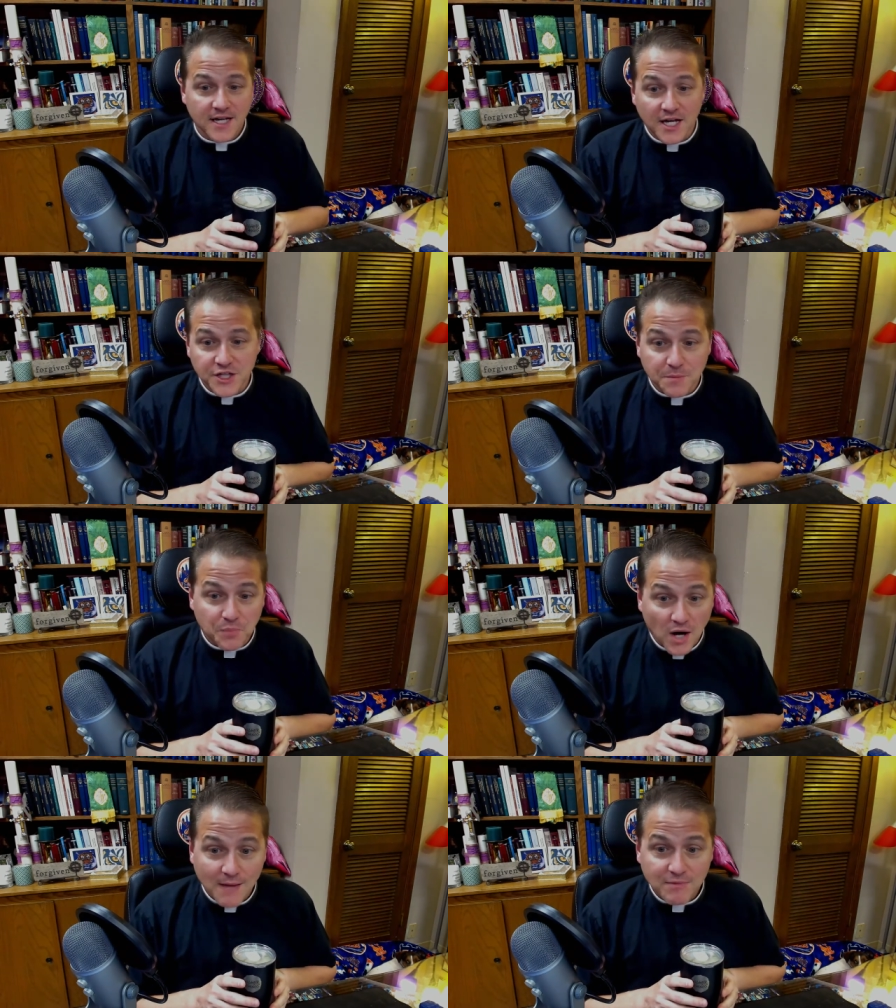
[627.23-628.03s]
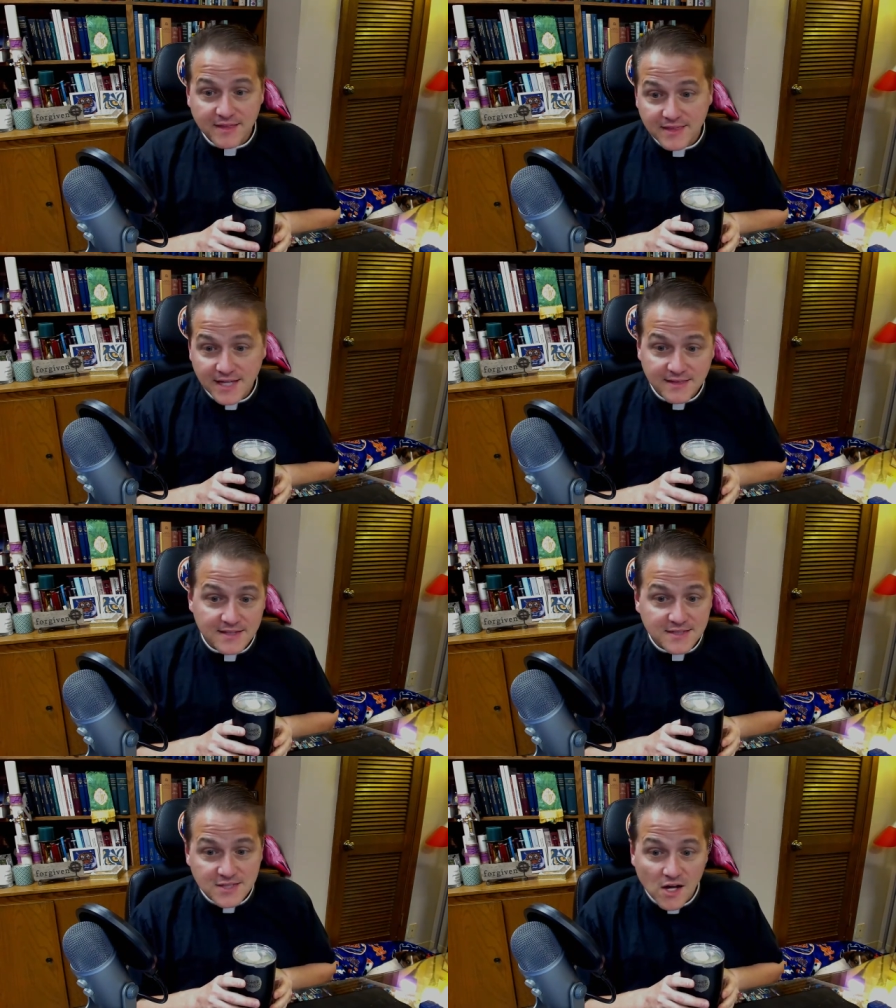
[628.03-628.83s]
You probably think
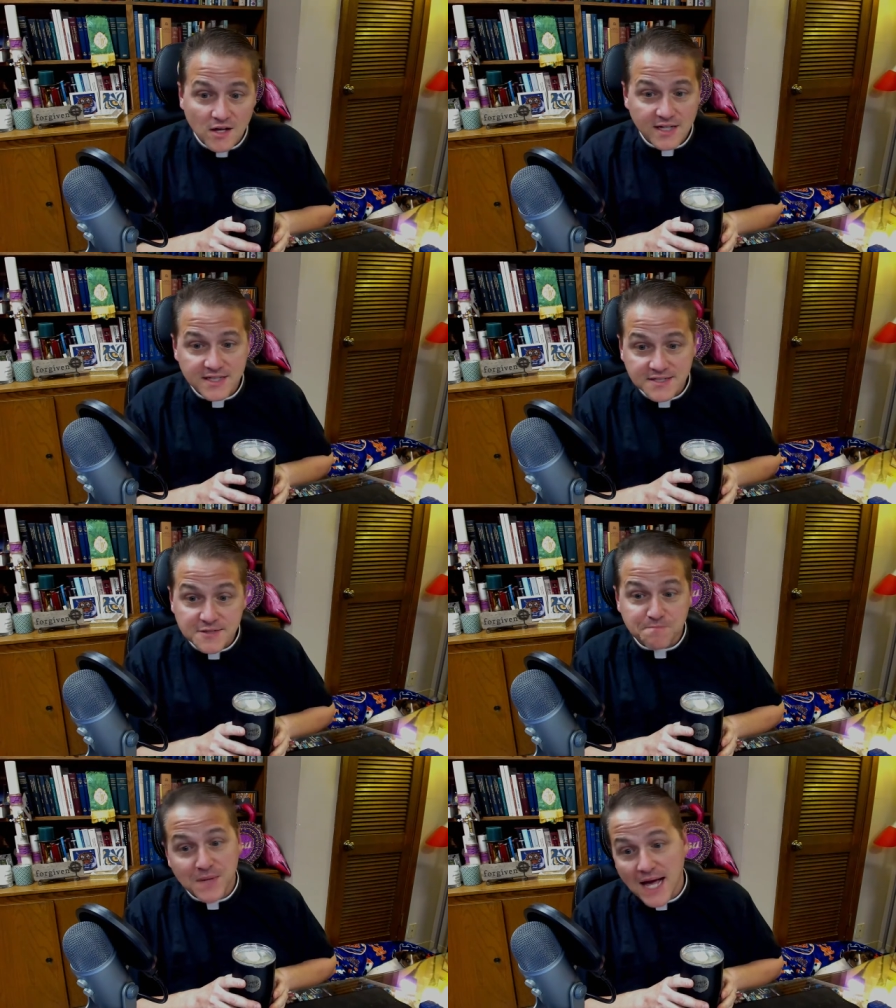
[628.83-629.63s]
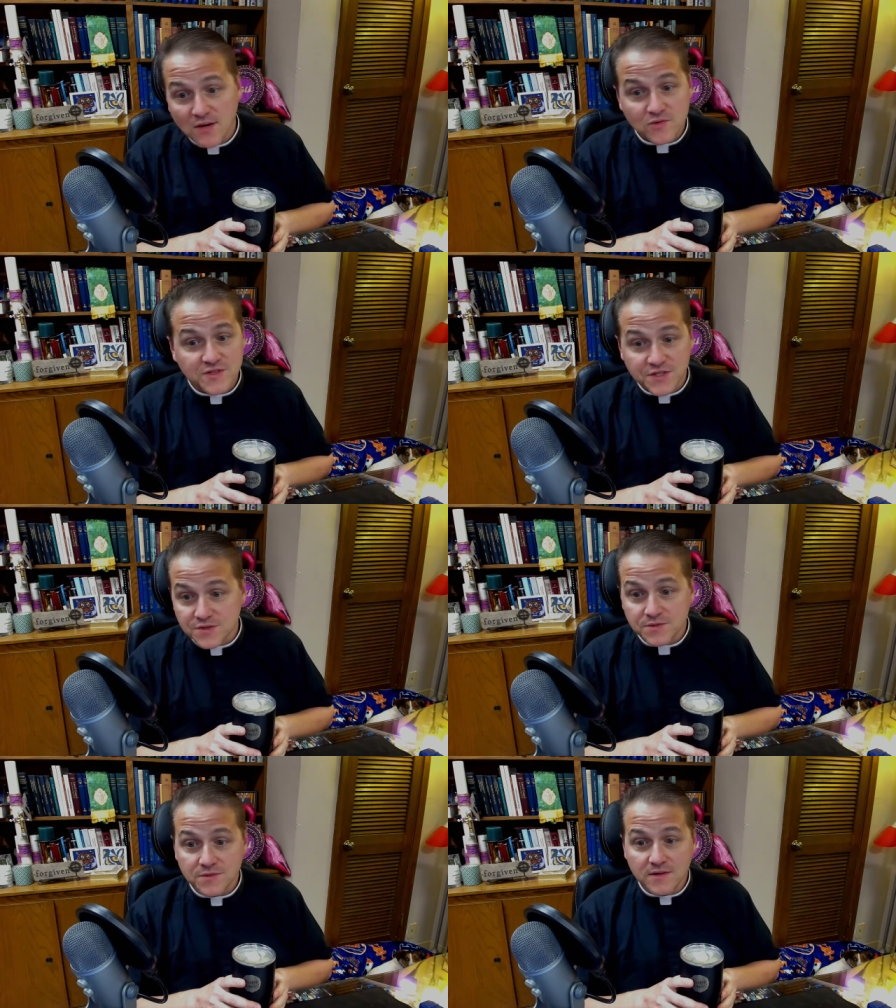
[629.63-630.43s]
this song is about
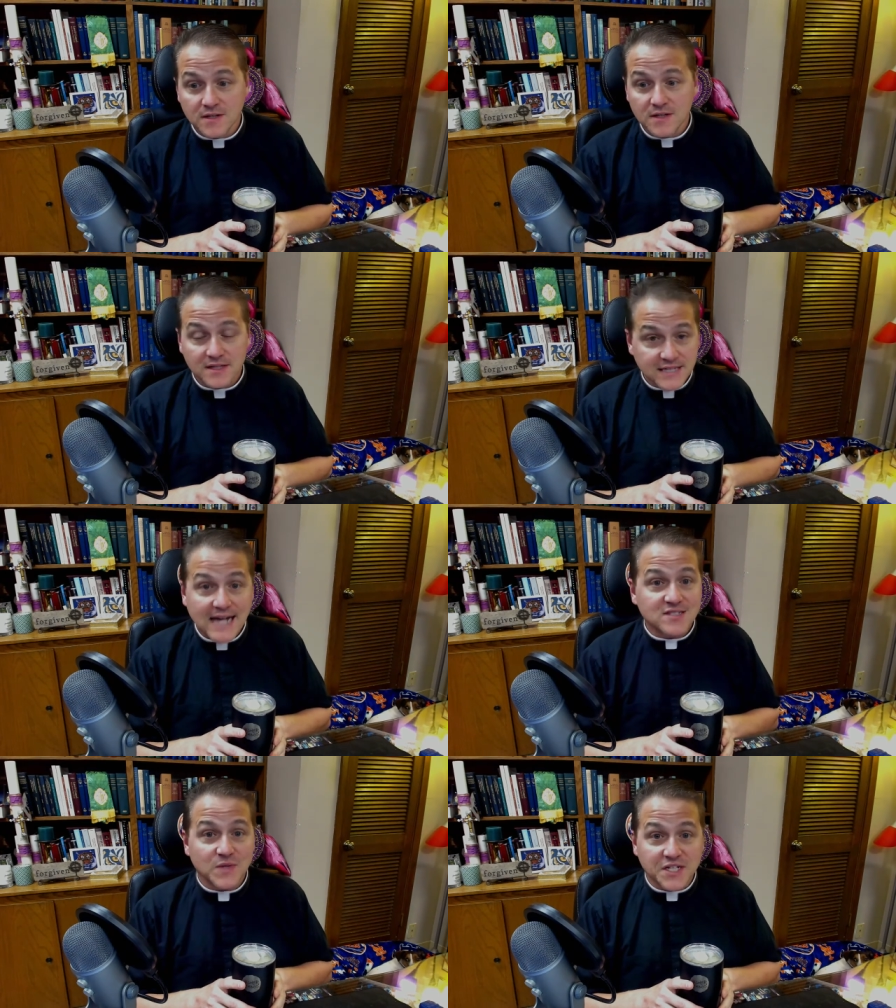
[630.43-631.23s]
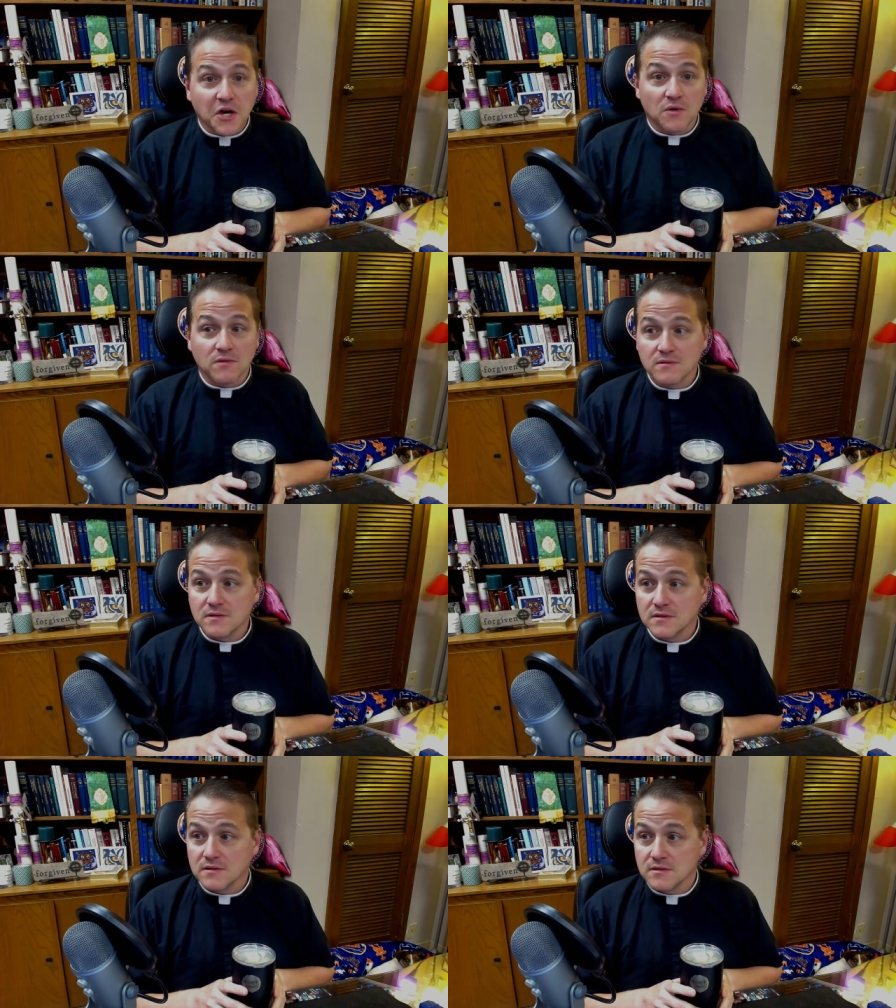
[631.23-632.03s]
you. Yes, we do.
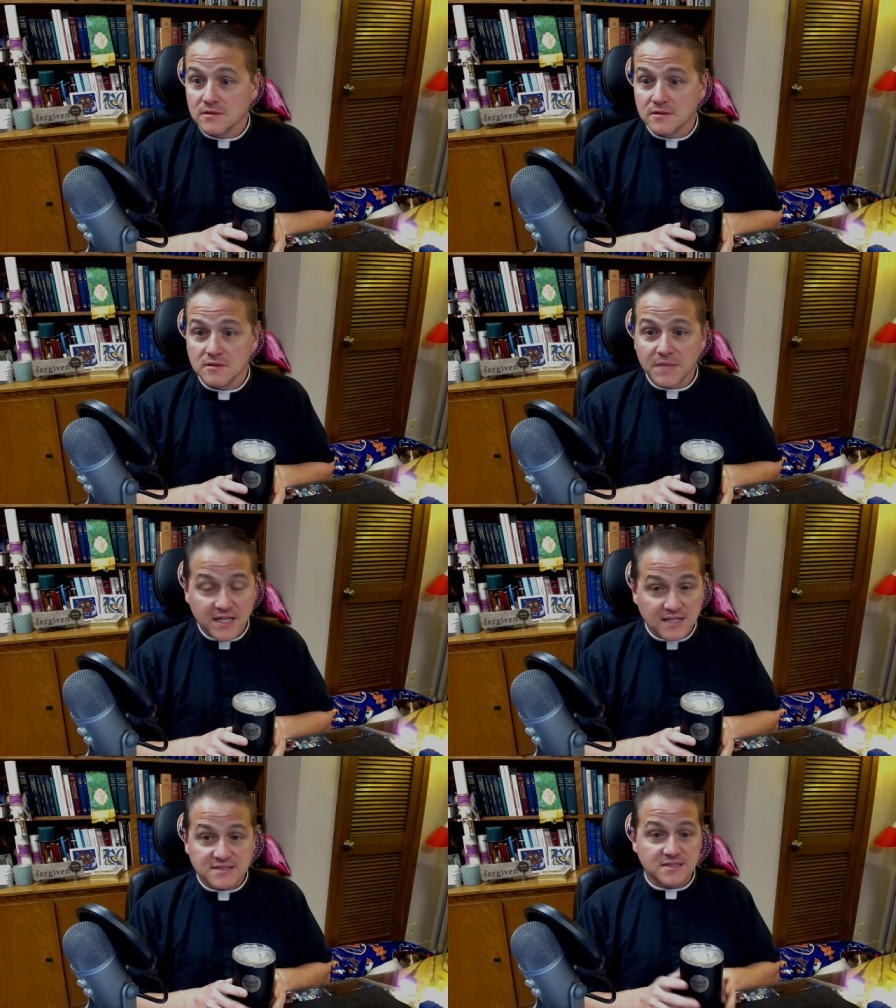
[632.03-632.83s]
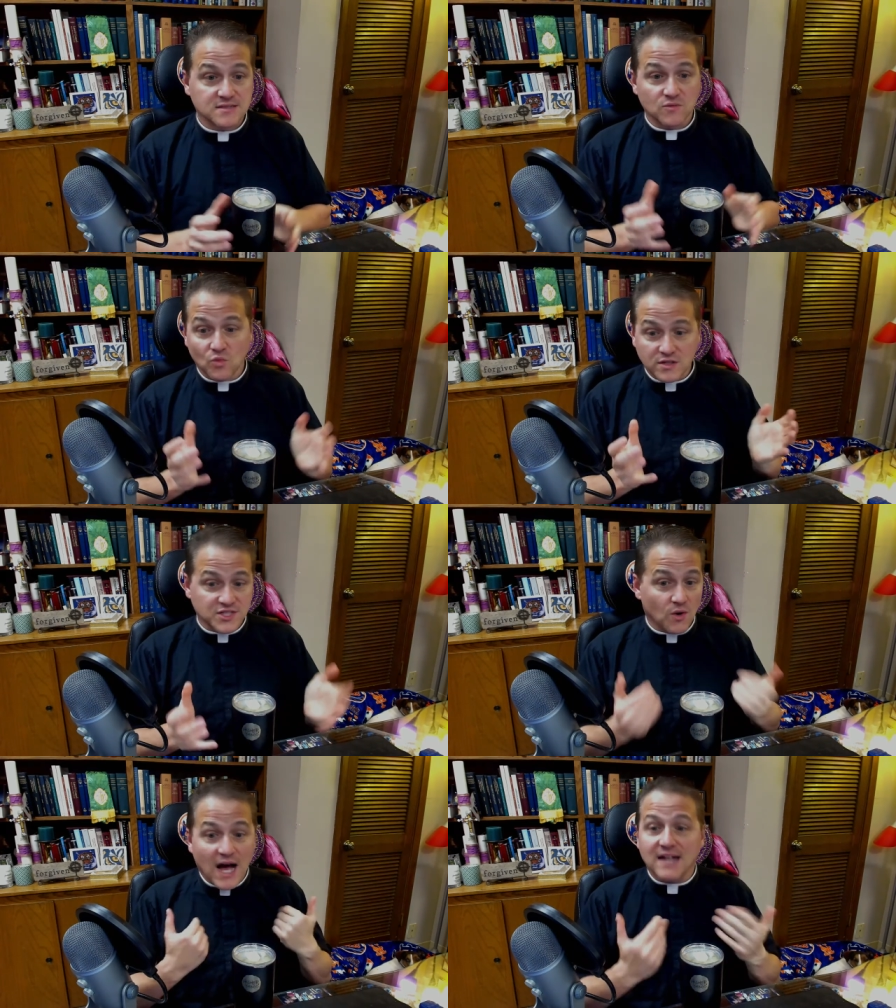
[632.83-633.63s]
Because we're
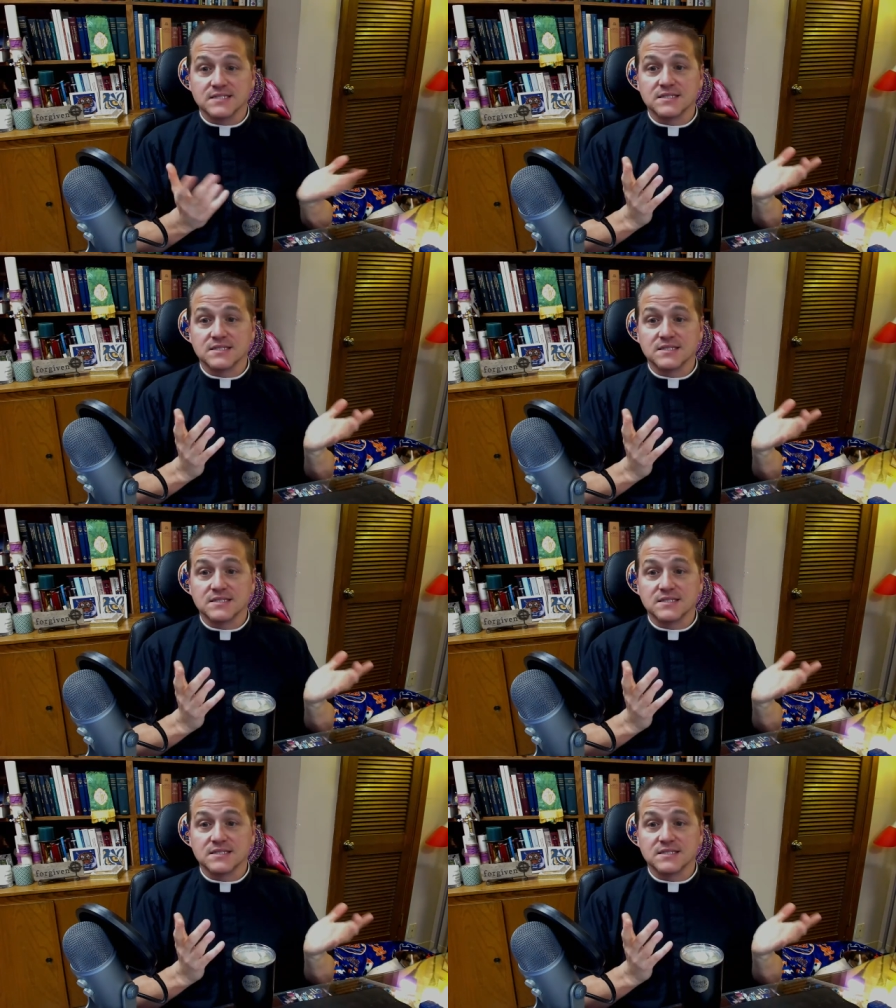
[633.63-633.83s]
so us.